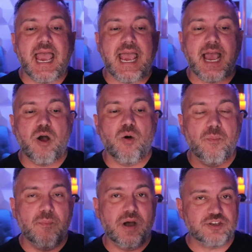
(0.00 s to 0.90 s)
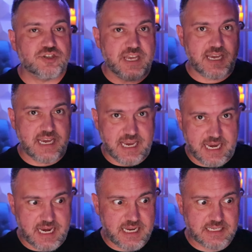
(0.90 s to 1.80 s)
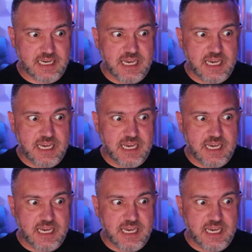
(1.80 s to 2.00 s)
how much they ate,